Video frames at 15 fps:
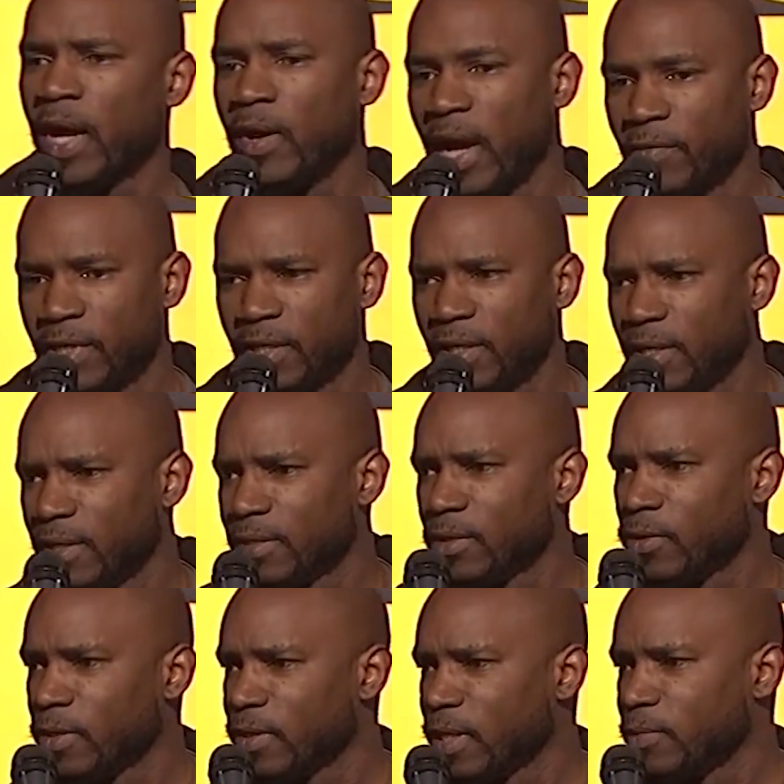why I don't have any kids,
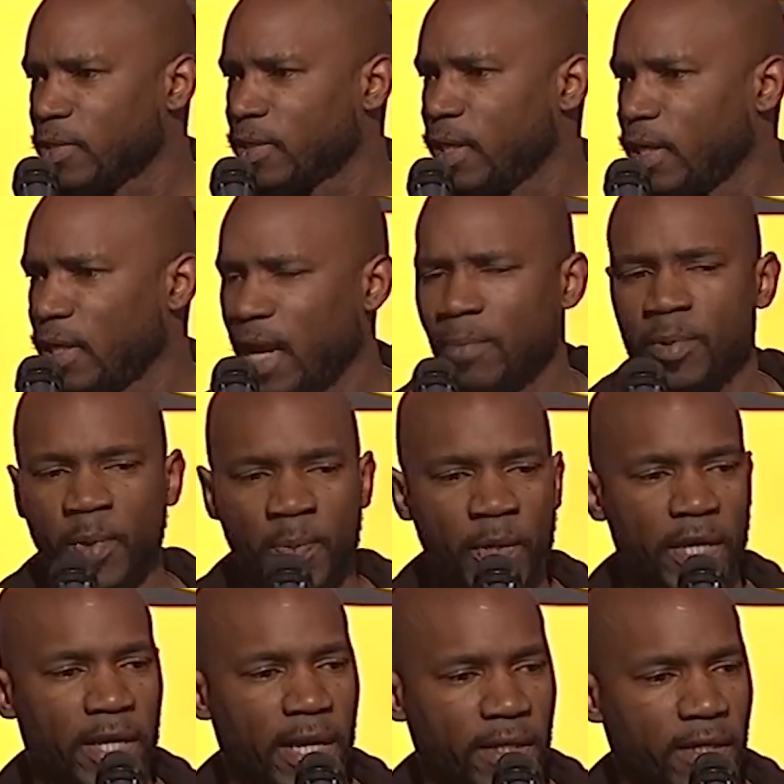though, because I'm scared. How many
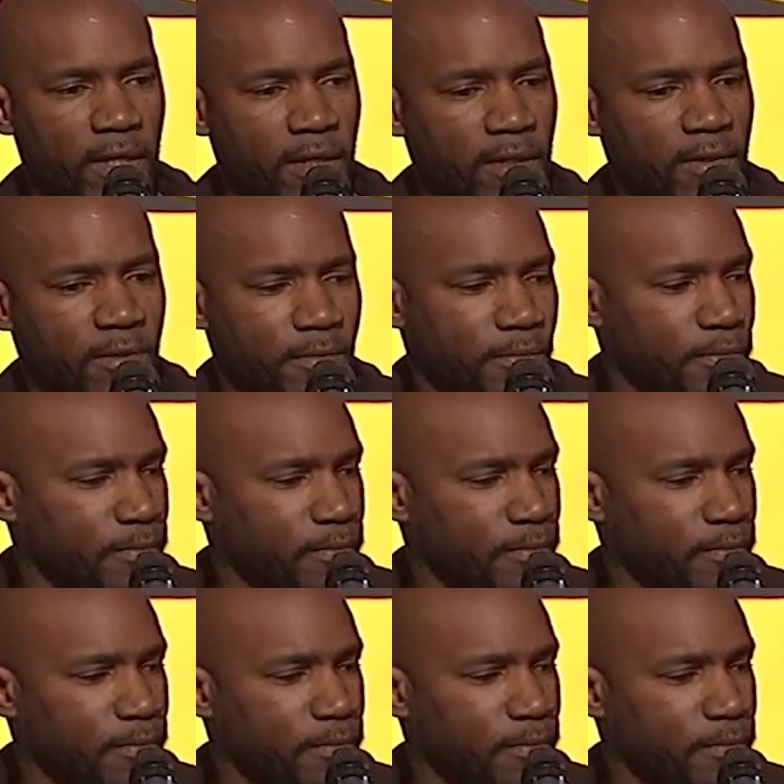people here got kids?